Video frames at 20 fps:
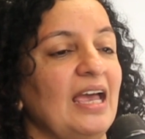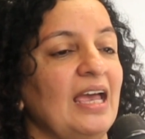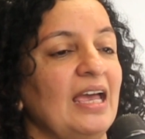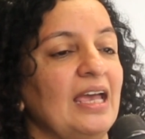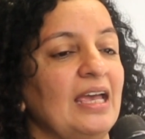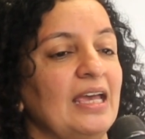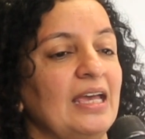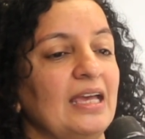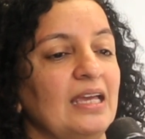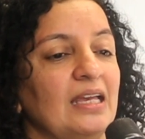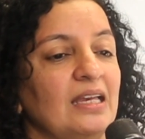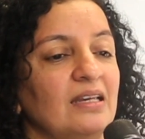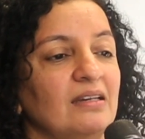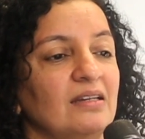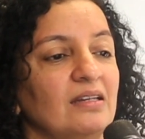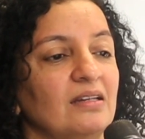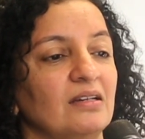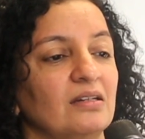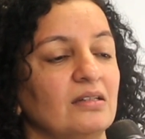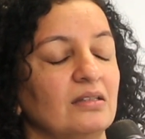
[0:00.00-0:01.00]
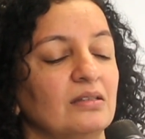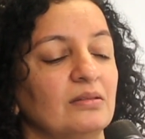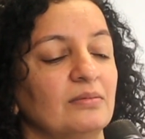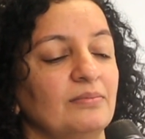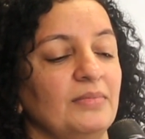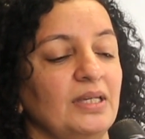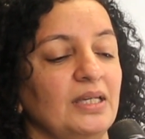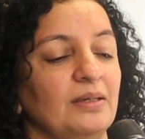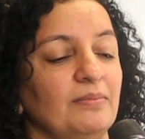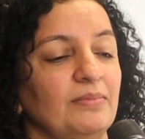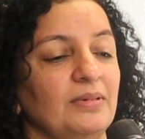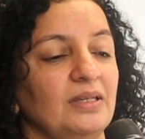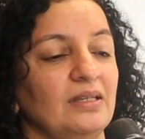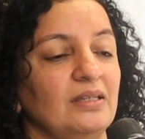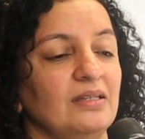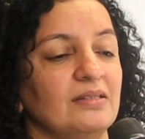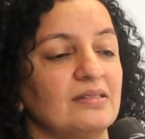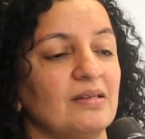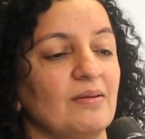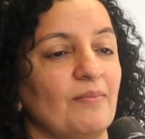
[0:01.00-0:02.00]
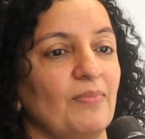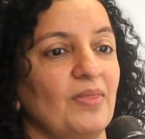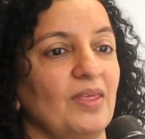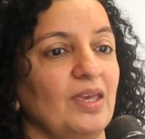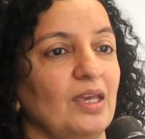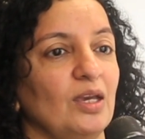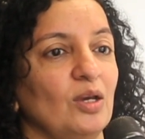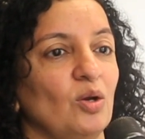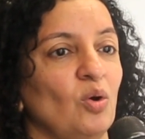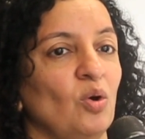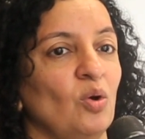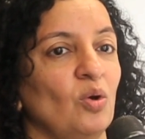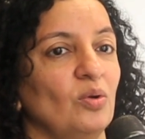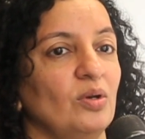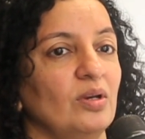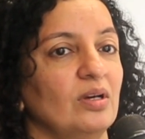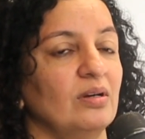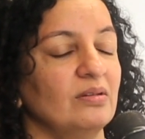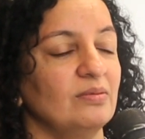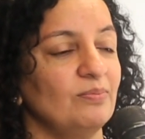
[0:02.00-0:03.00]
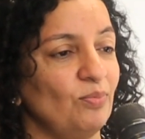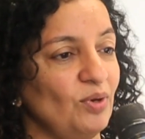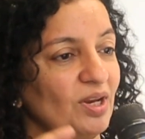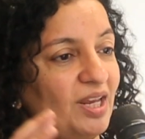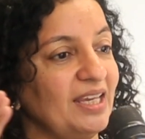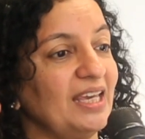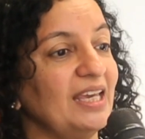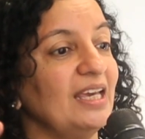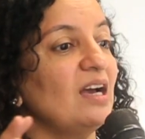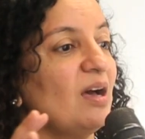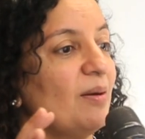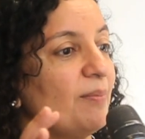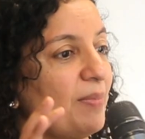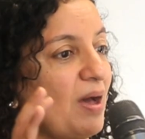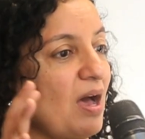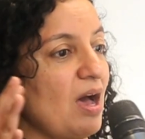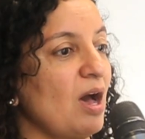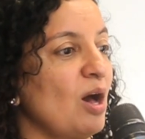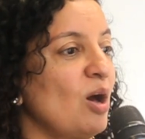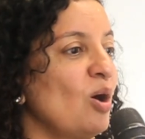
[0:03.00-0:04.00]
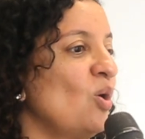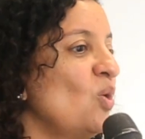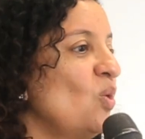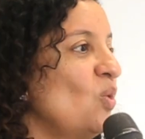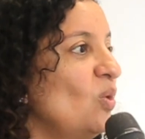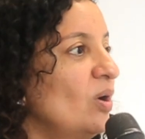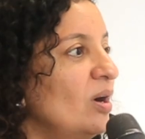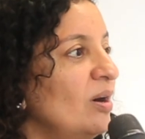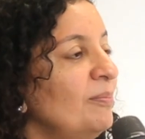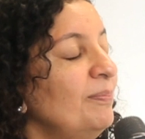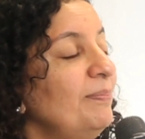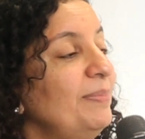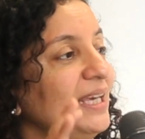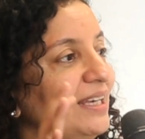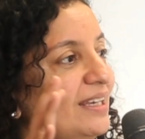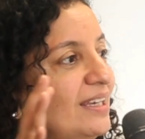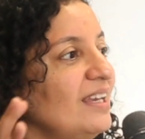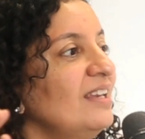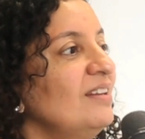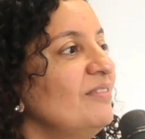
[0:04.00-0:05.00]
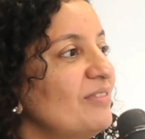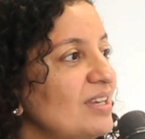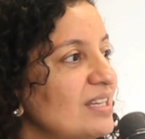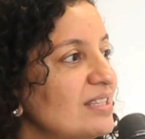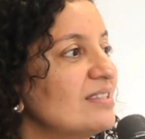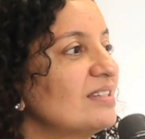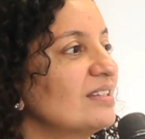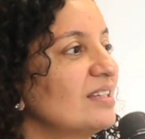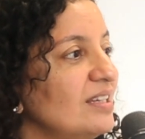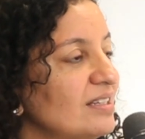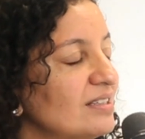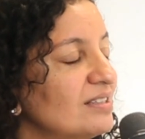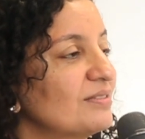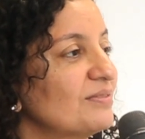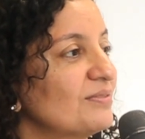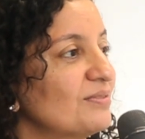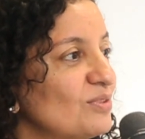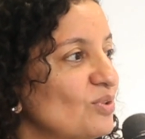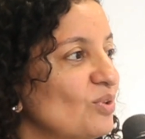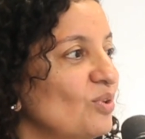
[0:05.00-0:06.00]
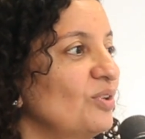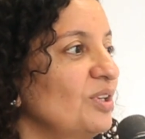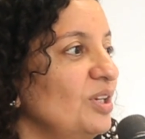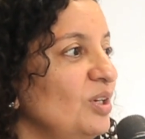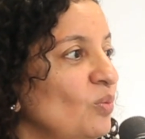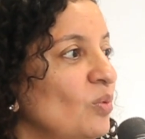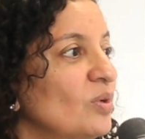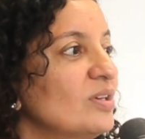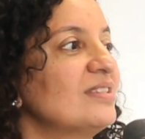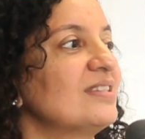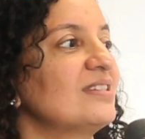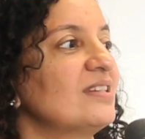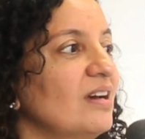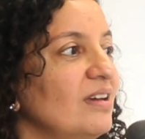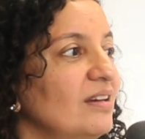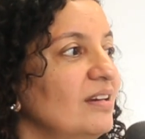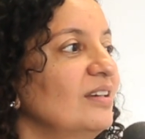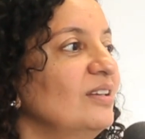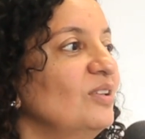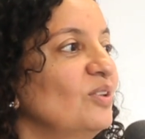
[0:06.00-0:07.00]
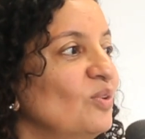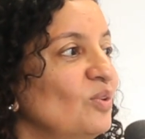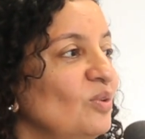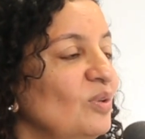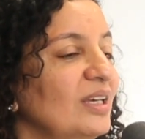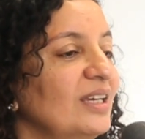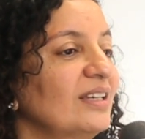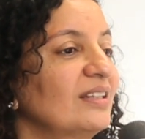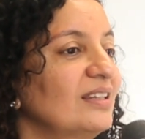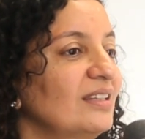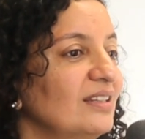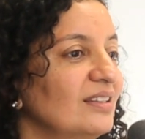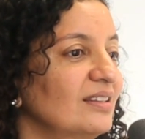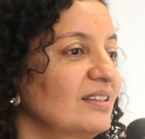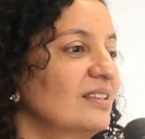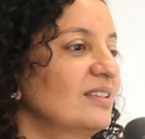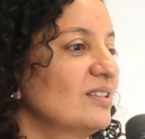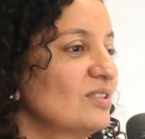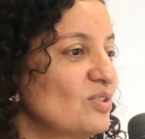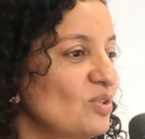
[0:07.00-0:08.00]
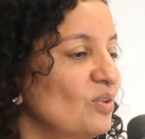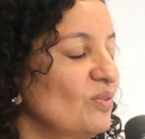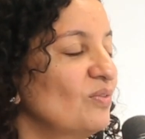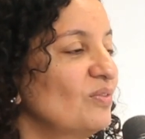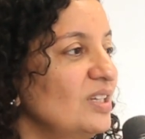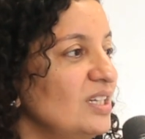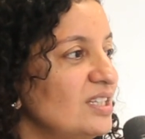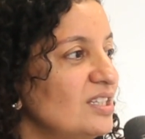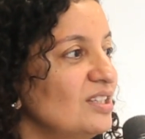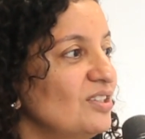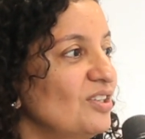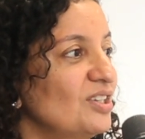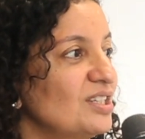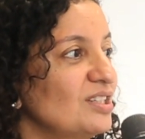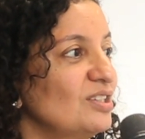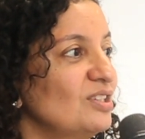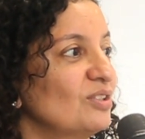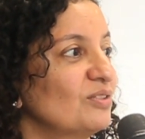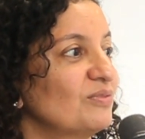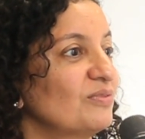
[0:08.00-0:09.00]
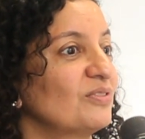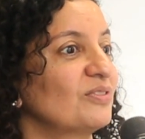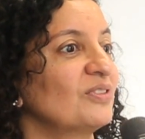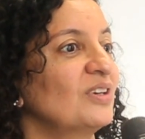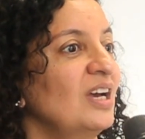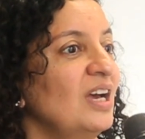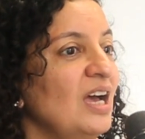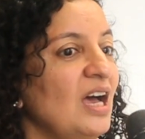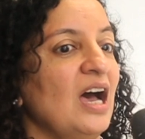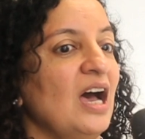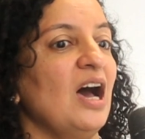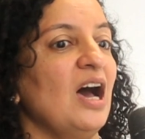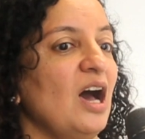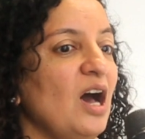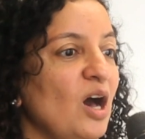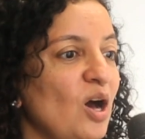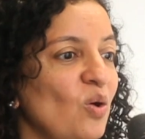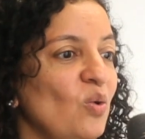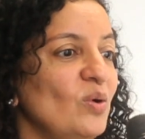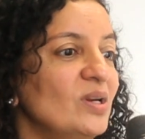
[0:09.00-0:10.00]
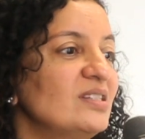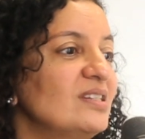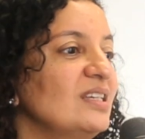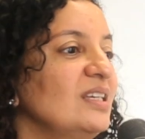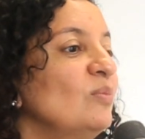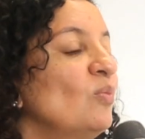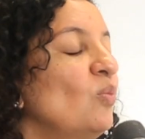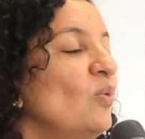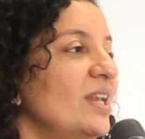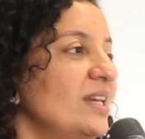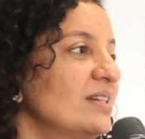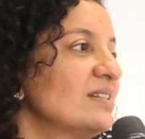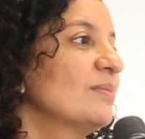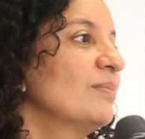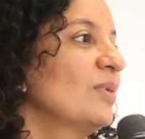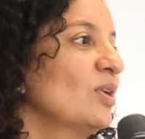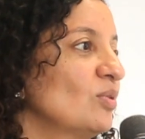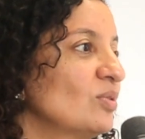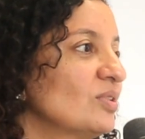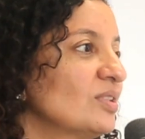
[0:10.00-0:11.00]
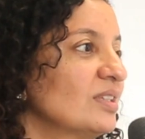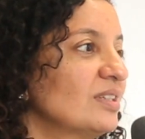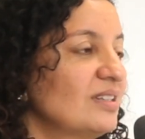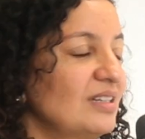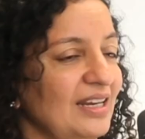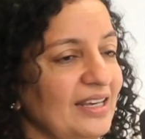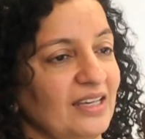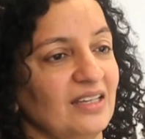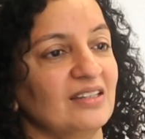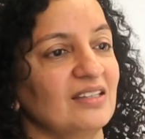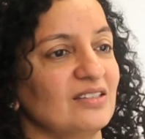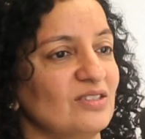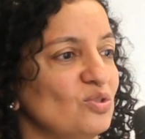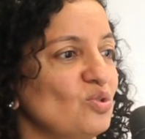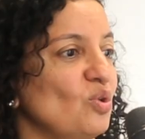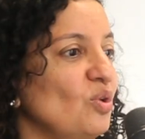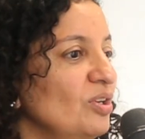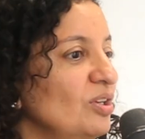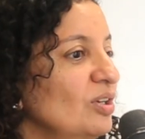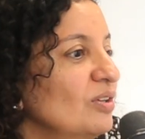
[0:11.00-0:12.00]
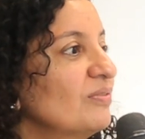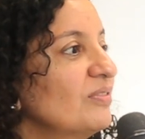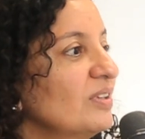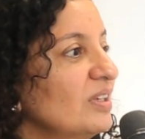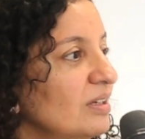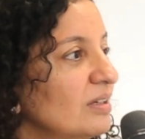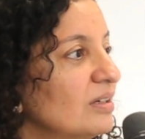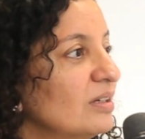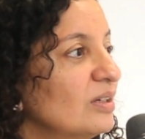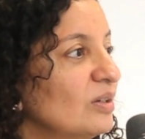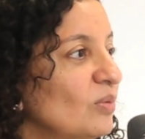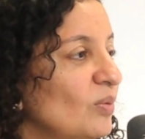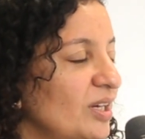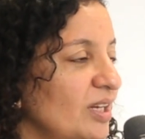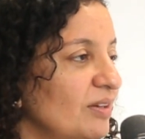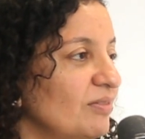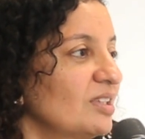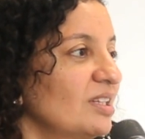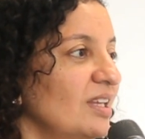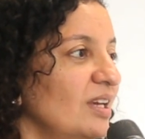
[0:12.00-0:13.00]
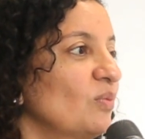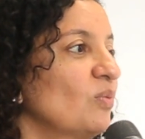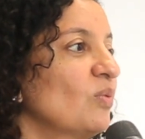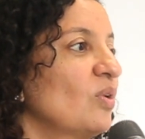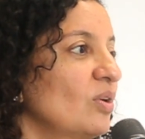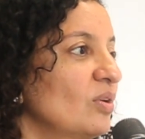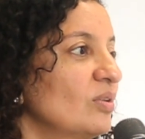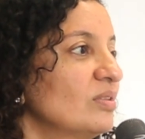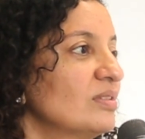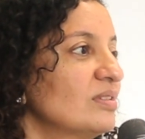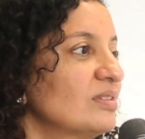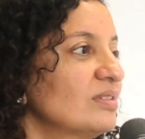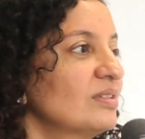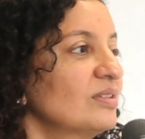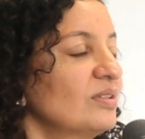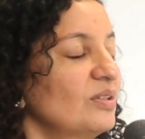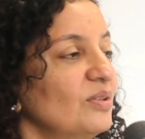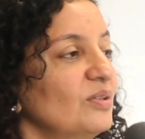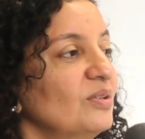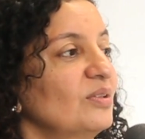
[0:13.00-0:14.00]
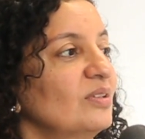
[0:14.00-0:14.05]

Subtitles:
And maybe something on breaking up how a big investigative story was done, like the sort of nitty-gritty of how a team went about it, like the story of the year, whatever that was,